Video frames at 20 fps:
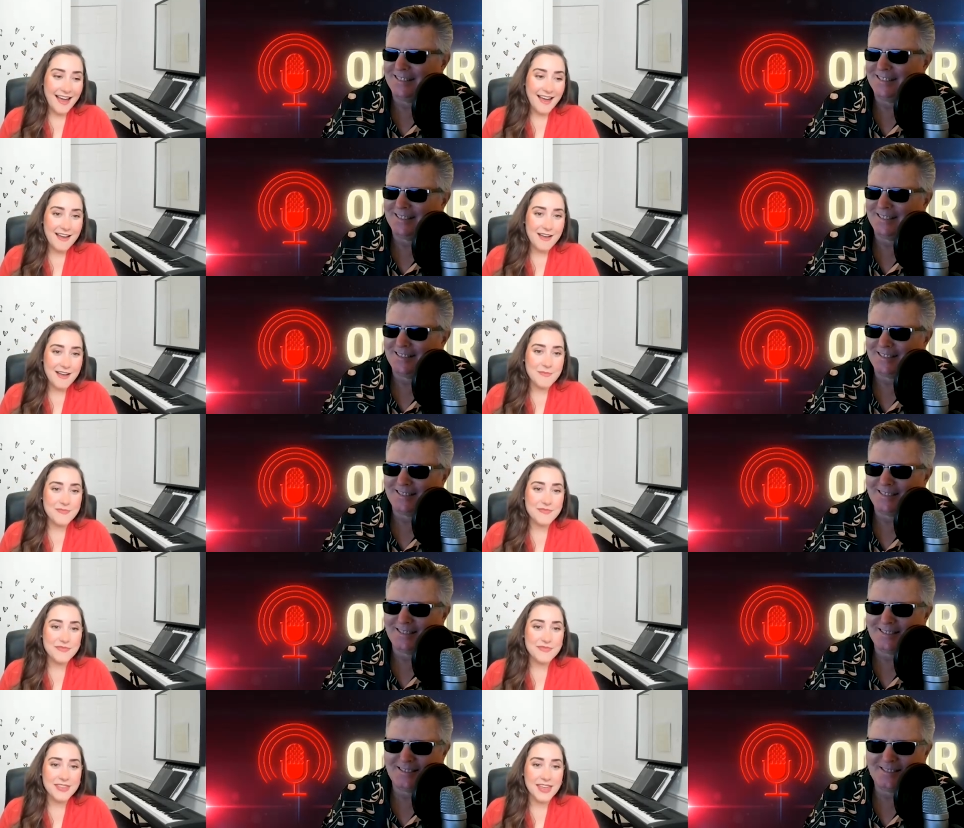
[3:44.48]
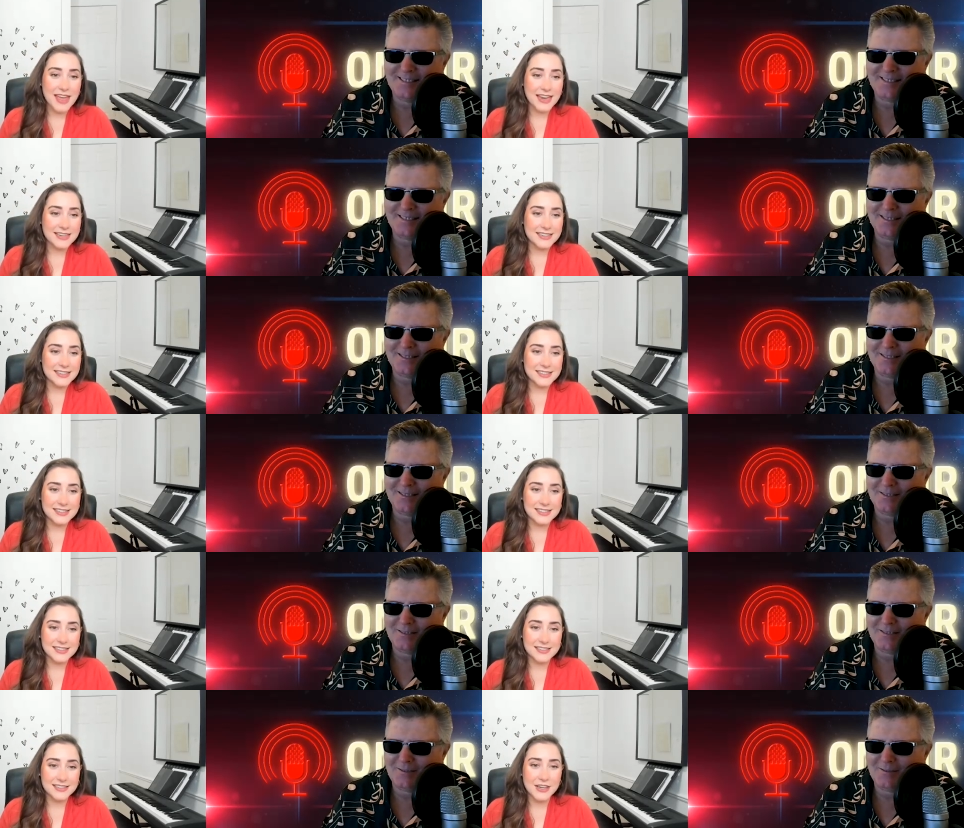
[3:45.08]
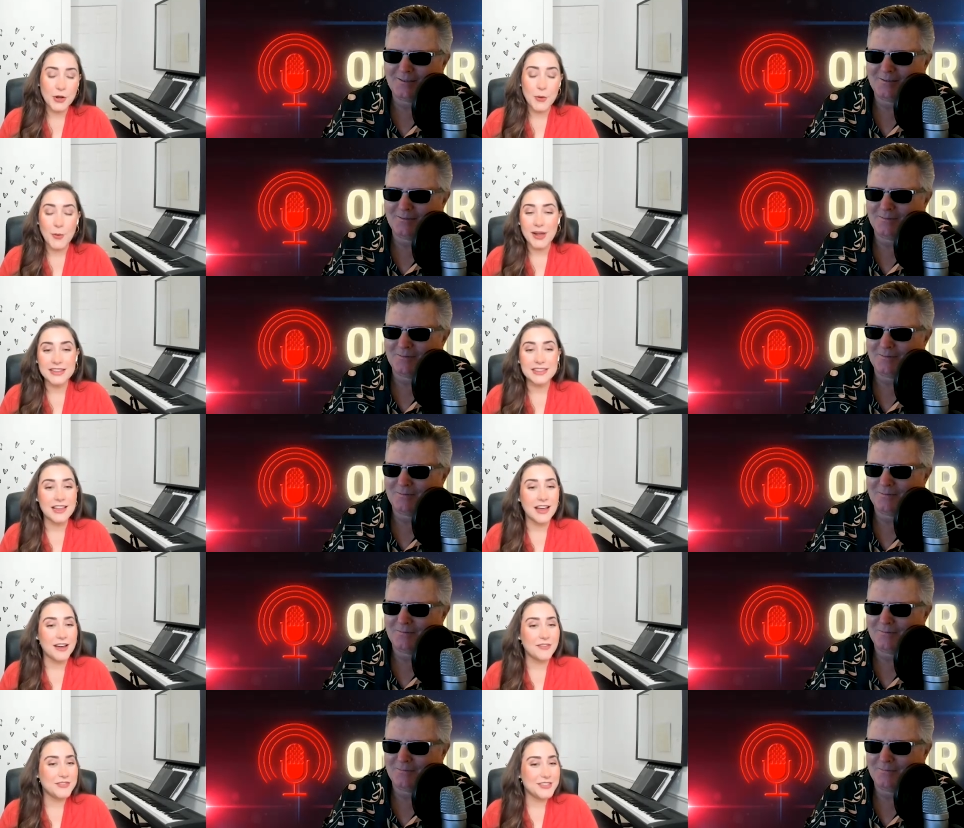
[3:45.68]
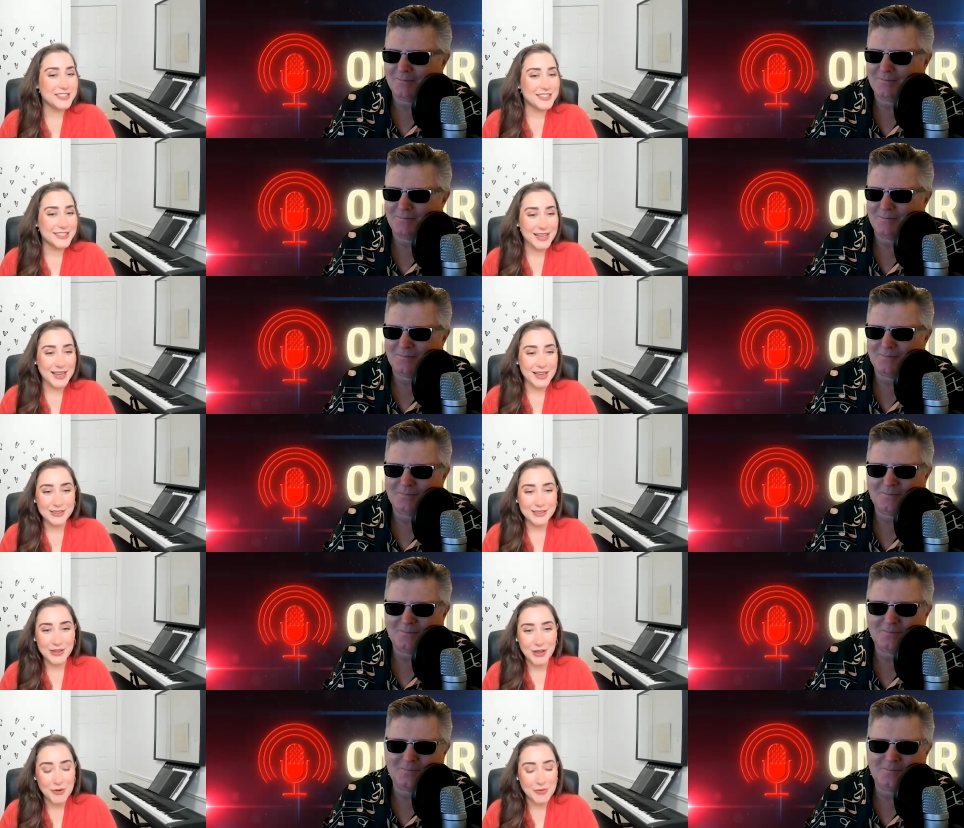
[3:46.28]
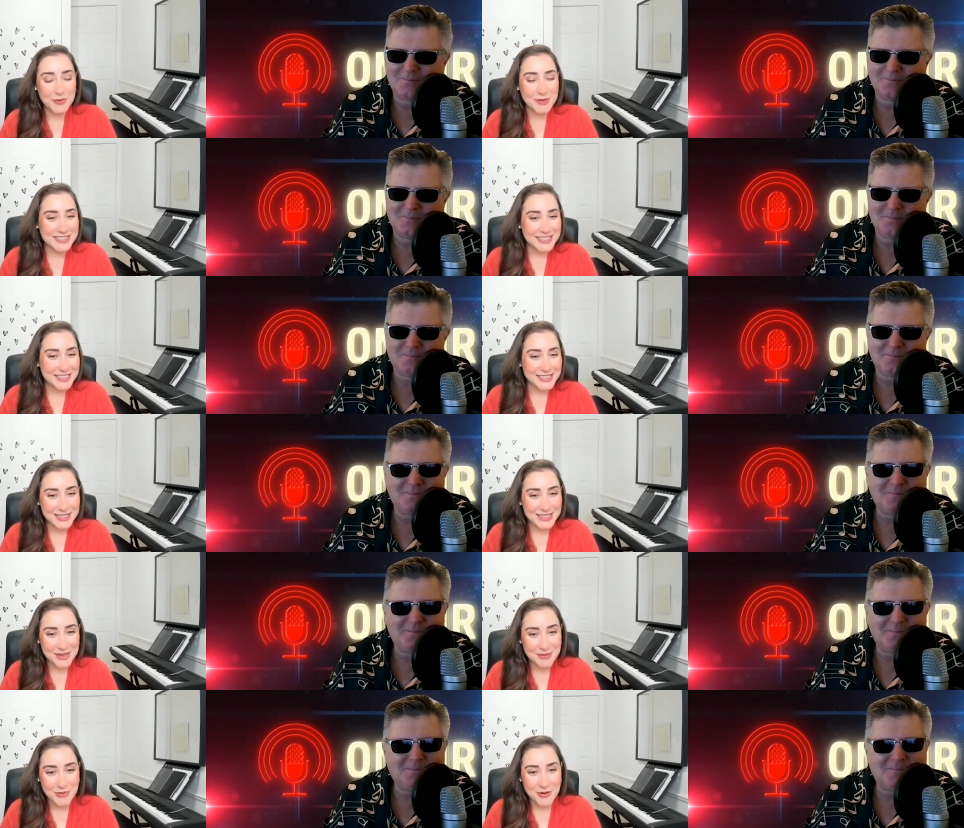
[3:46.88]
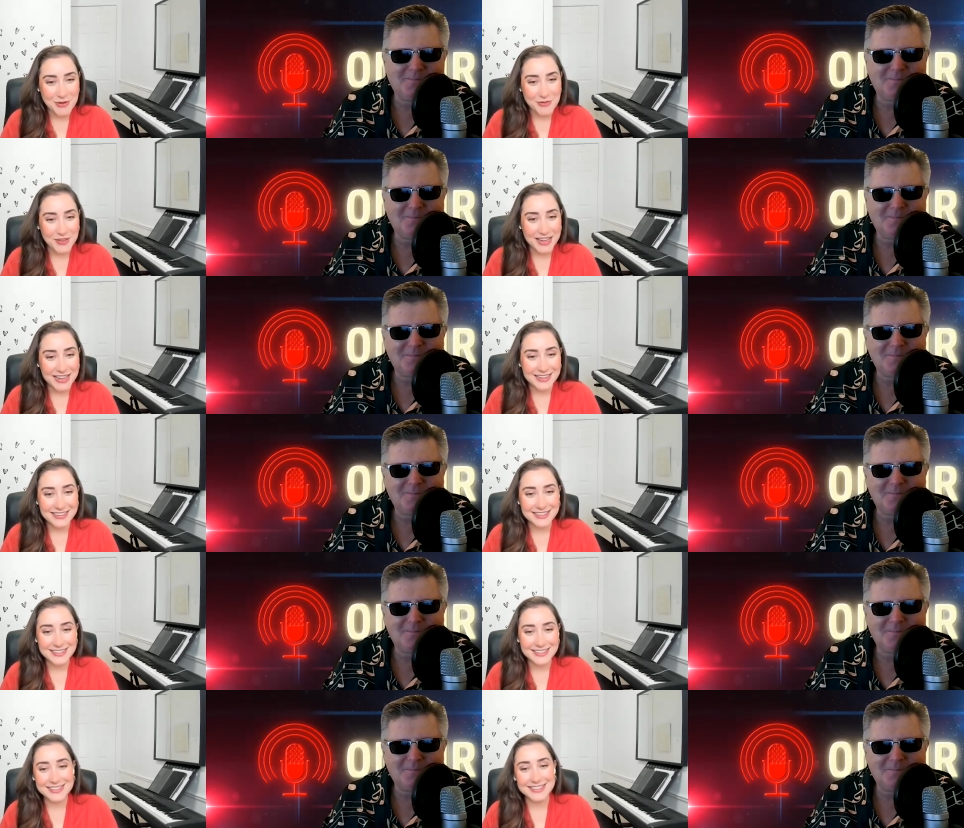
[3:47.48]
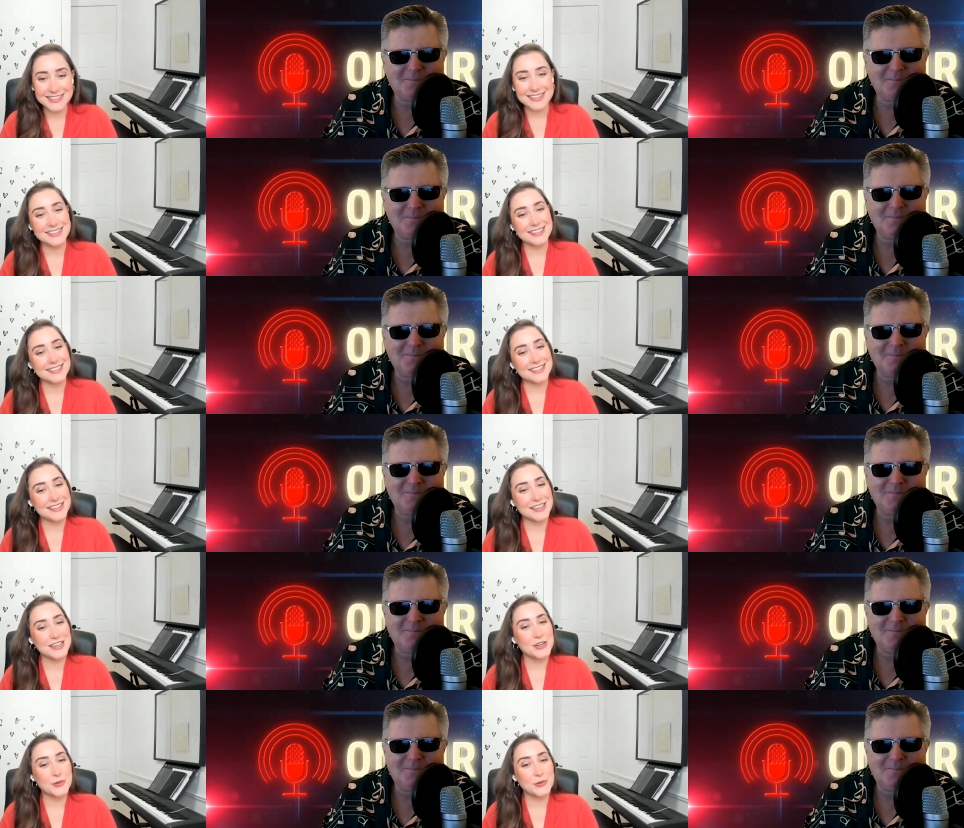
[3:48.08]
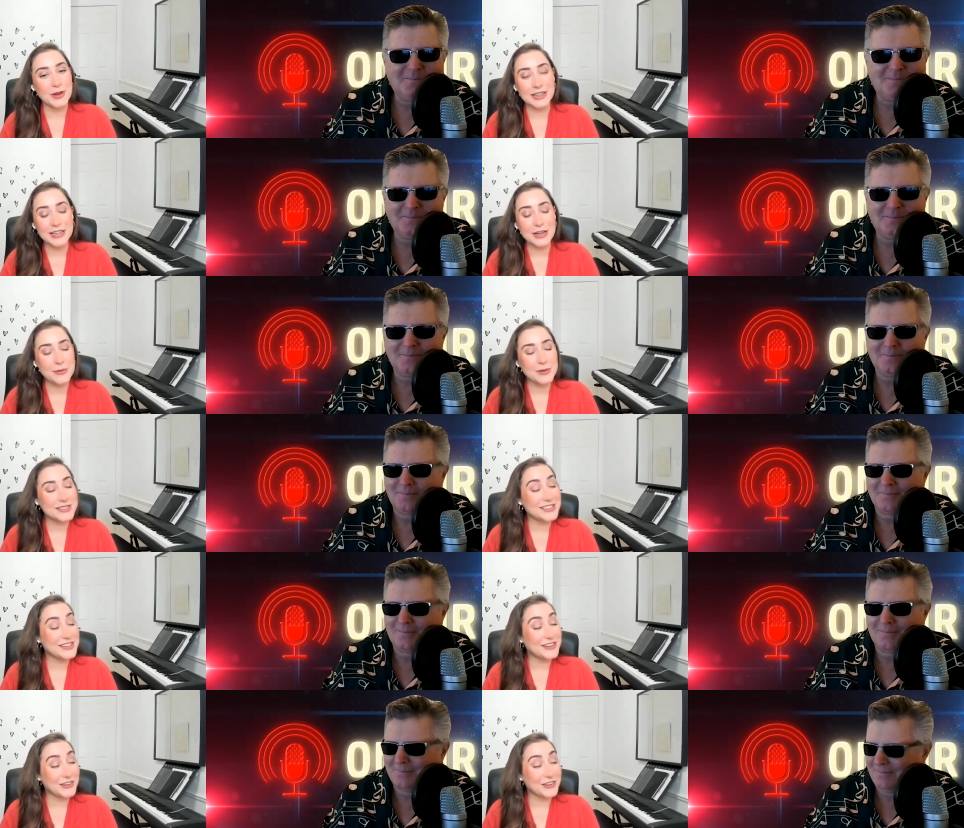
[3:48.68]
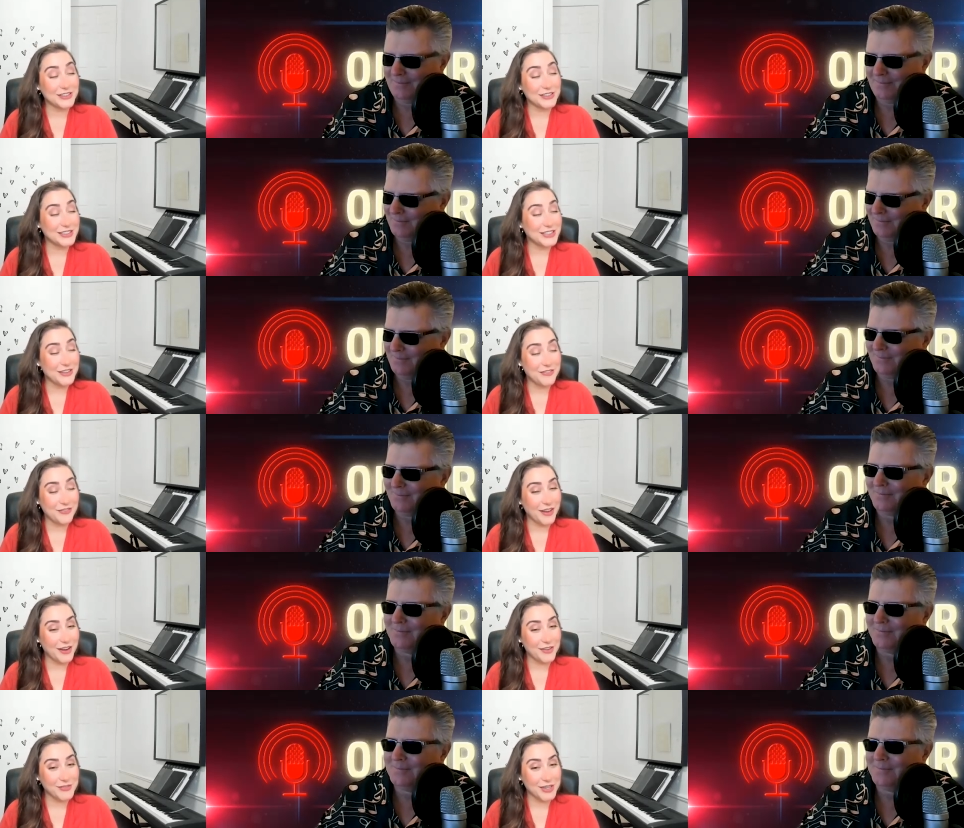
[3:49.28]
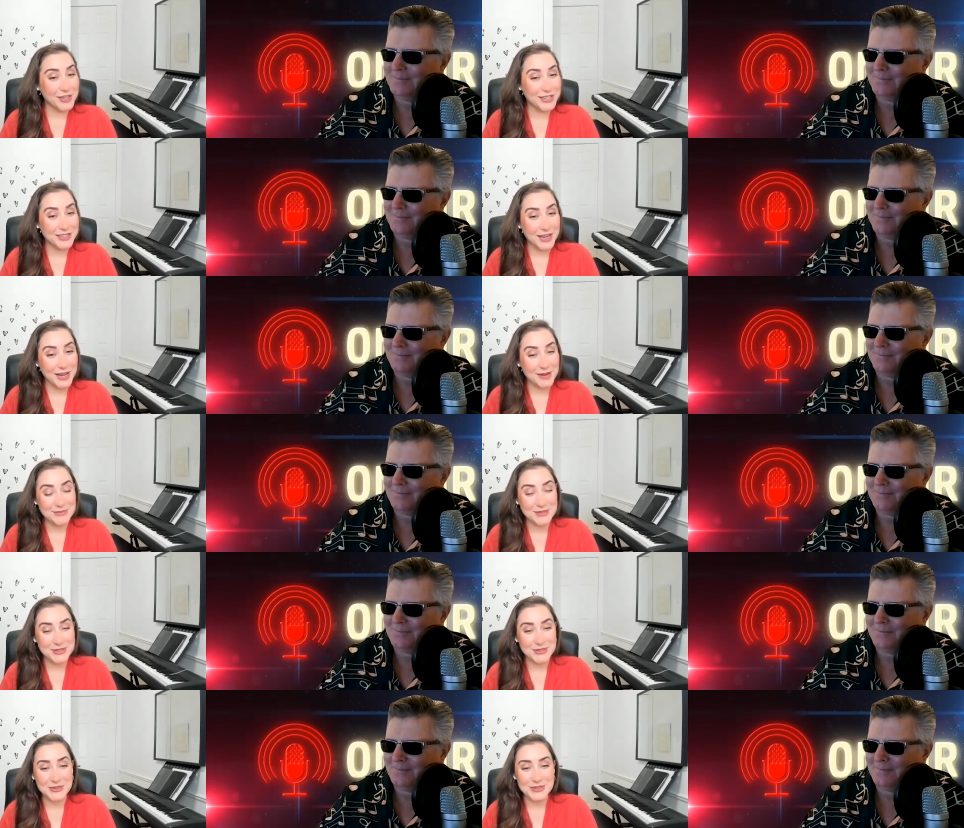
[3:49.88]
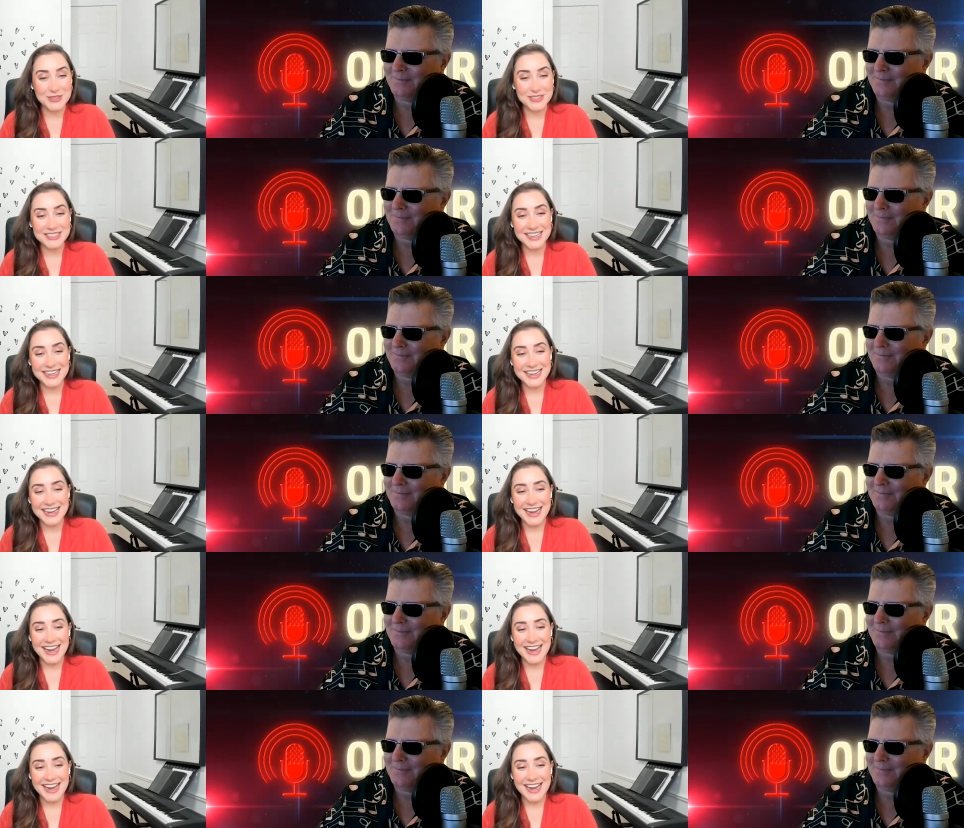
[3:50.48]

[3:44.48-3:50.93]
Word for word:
Speaker 1: Um, that, you know, I loved singing along with Disney movies. Cinderella was an early favorite, I'm told.